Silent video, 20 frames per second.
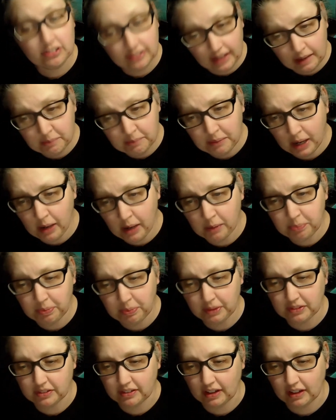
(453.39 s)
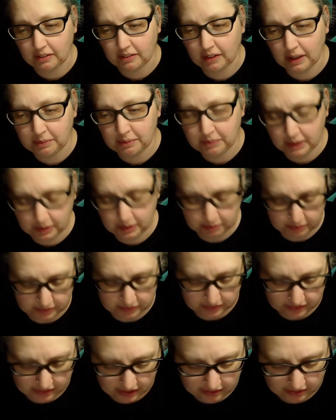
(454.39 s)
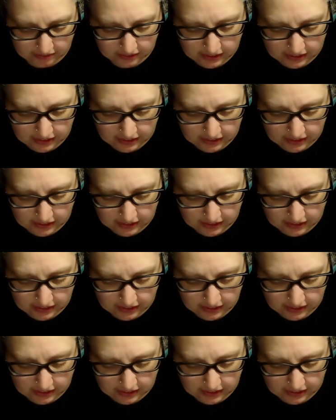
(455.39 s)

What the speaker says: I'm hoping so. I'm hoping so.